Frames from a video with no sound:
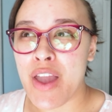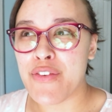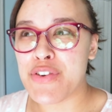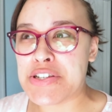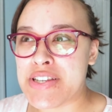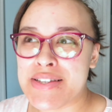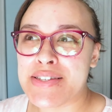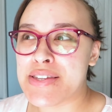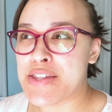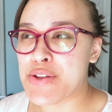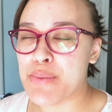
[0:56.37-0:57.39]
ever
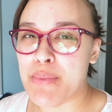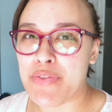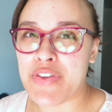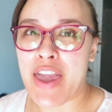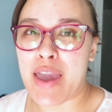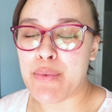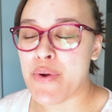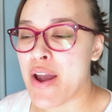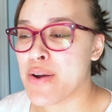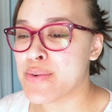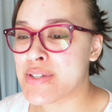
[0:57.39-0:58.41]
since the new month came
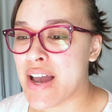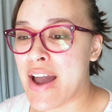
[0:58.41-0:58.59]
around.